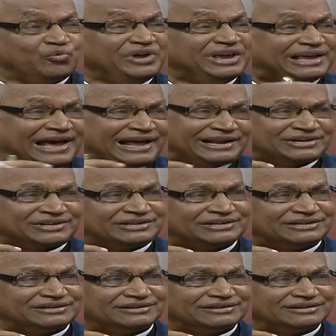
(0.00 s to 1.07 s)
a weak
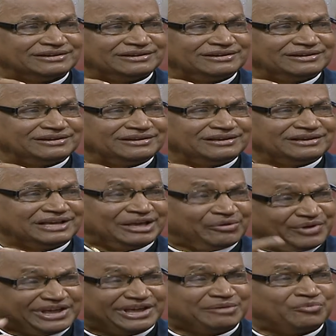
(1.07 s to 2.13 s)
character
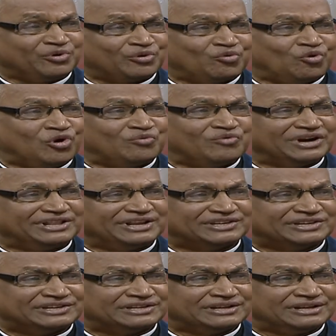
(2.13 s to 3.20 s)
giving in for all what
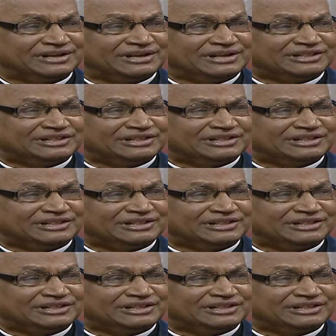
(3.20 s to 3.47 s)
they said.